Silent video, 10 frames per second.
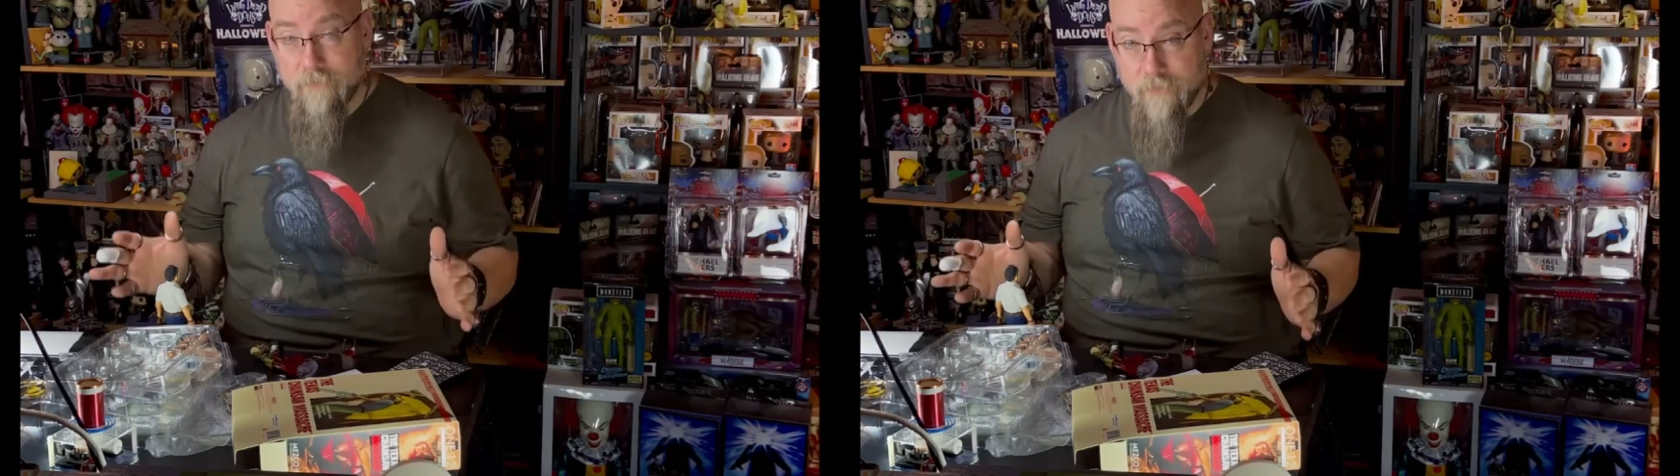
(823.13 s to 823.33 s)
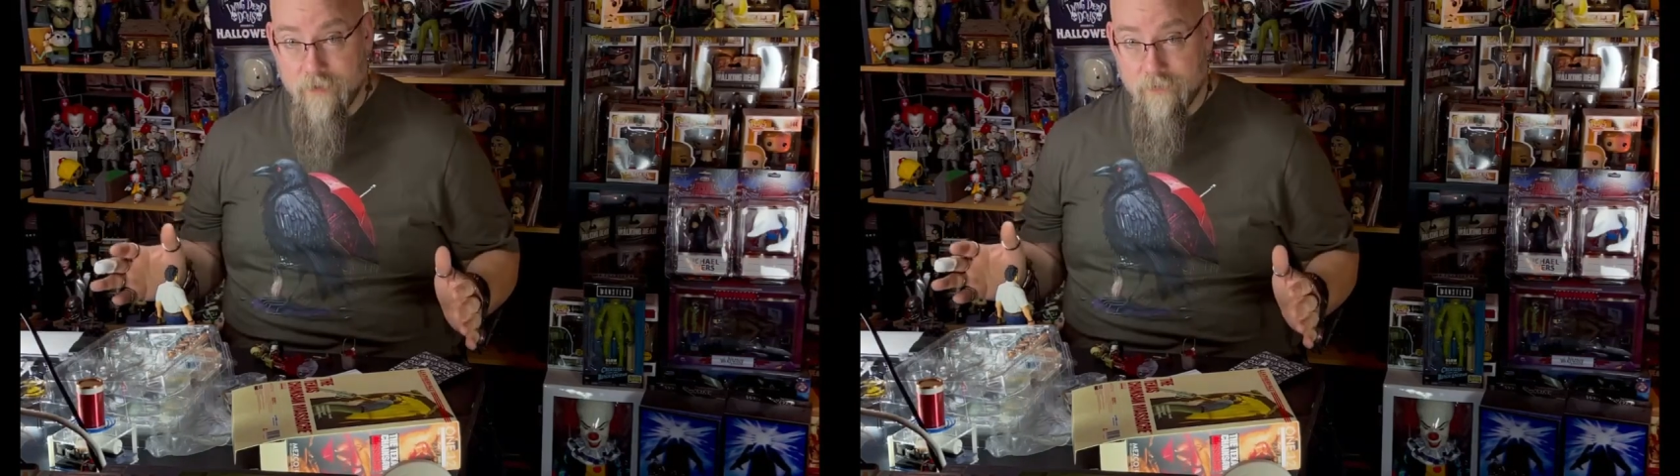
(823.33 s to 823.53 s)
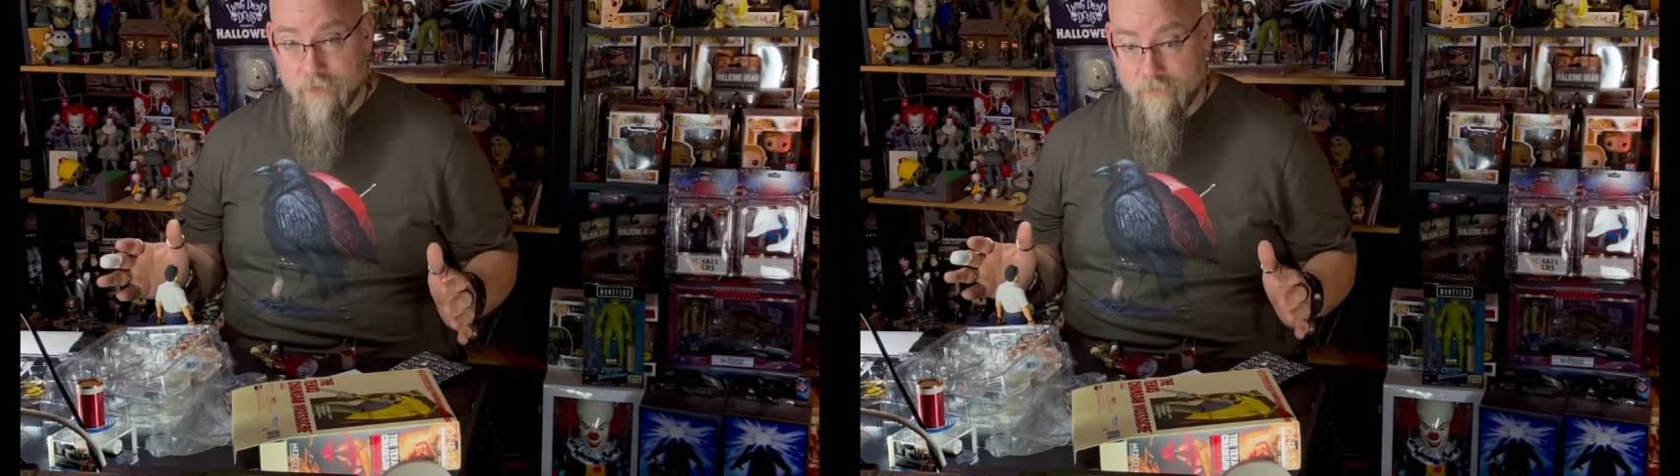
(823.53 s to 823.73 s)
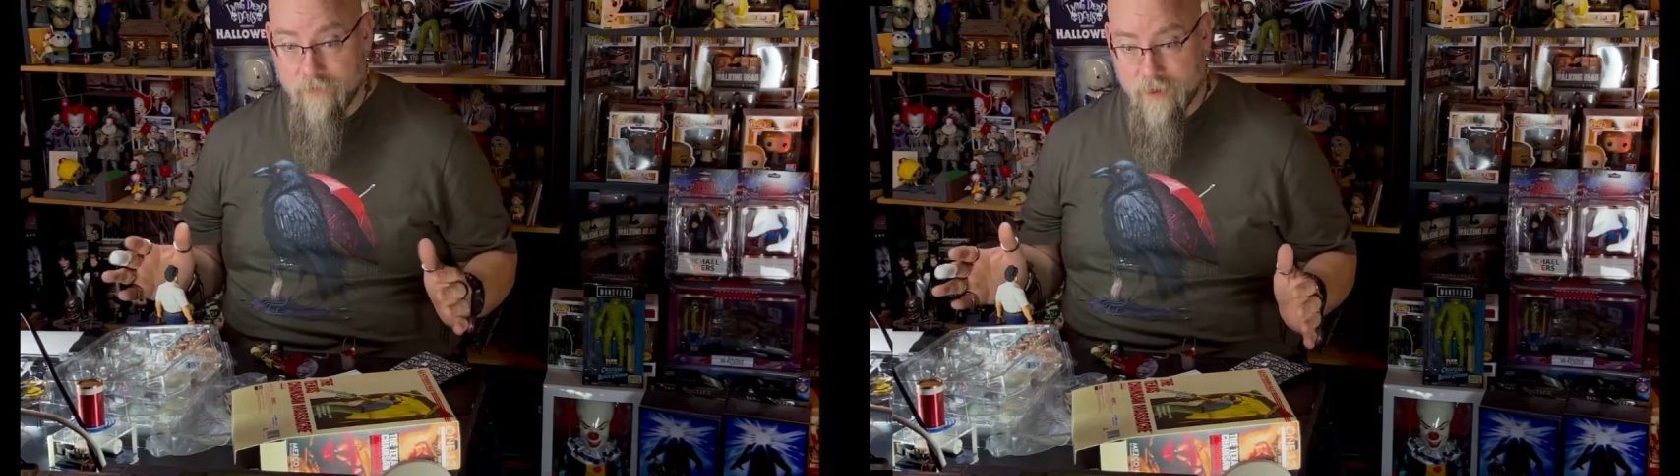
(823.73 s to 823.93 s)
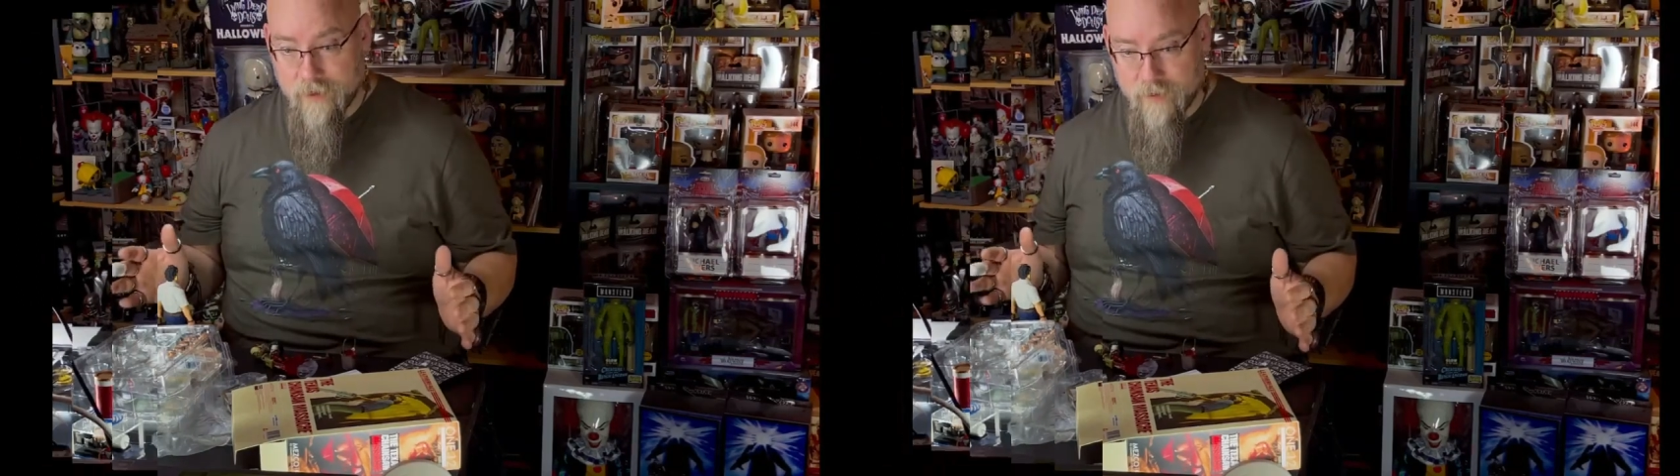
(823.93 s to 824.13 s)
favorite for
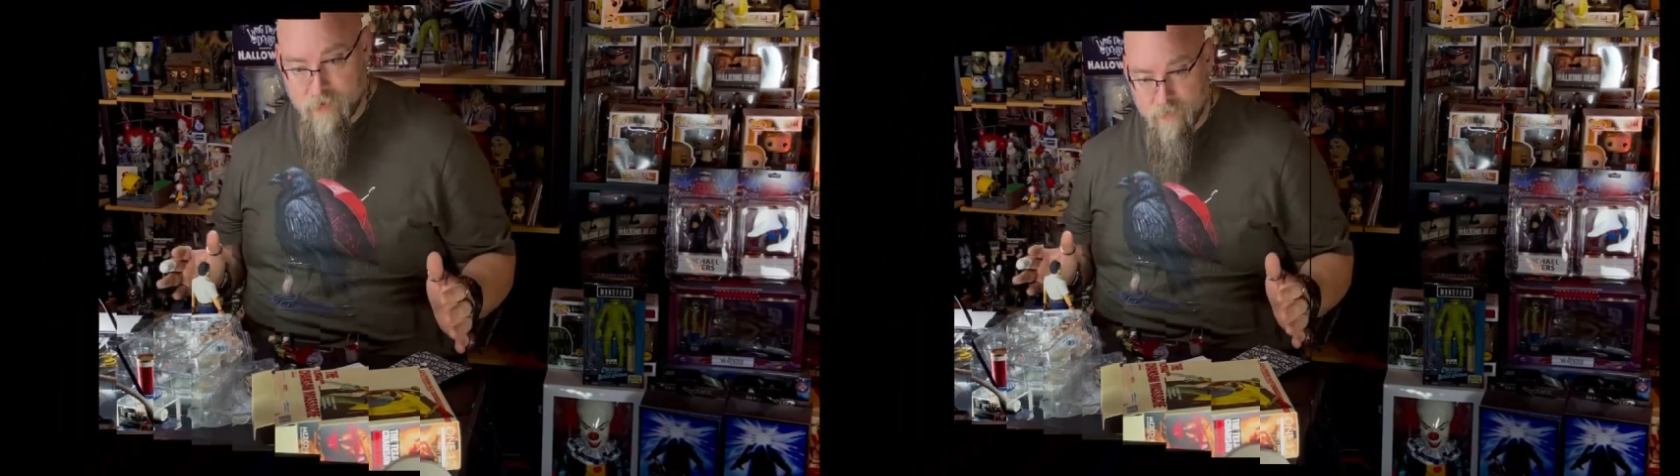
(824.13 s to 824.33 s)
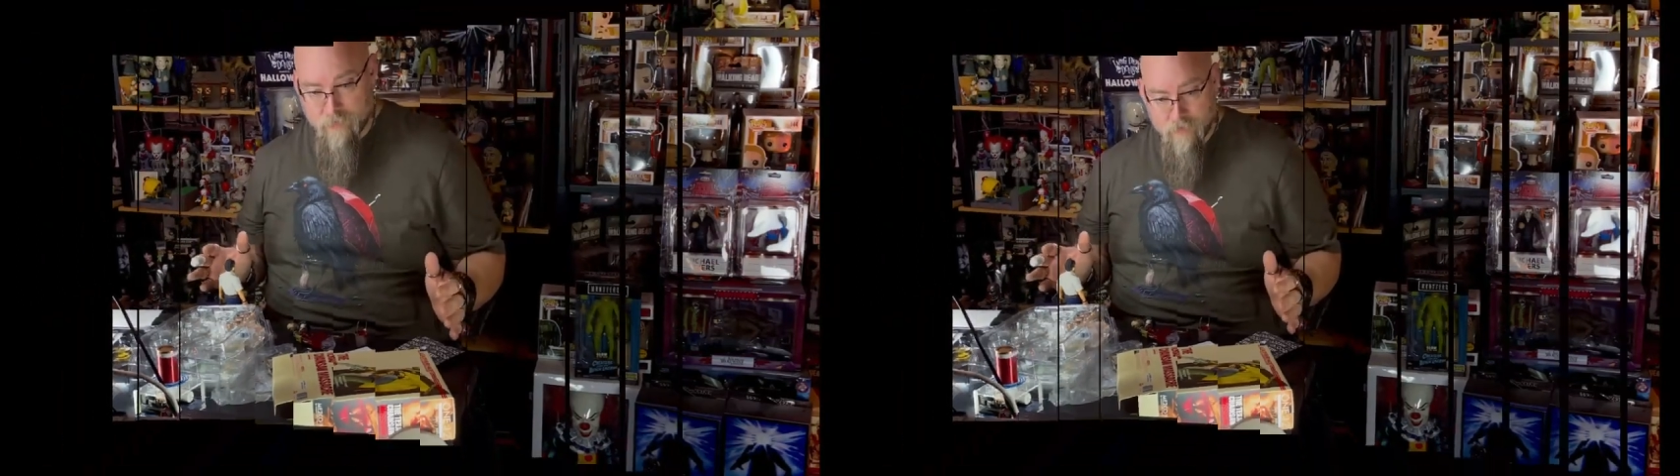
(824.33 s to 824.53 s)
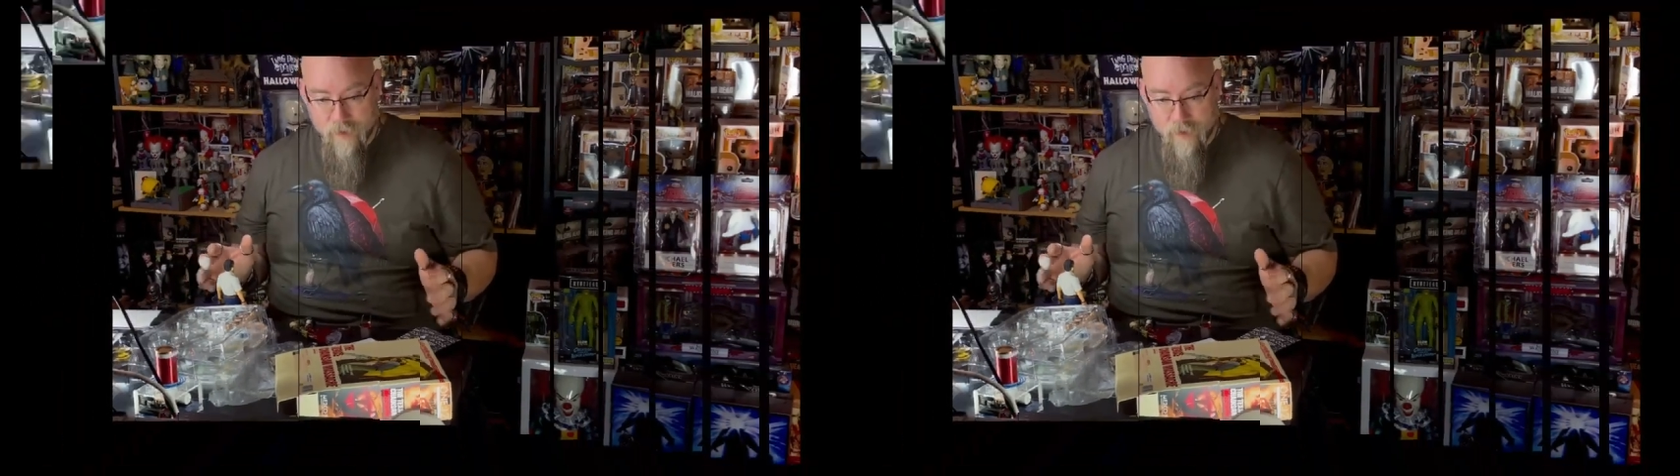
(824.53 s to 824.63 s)
a lot of people.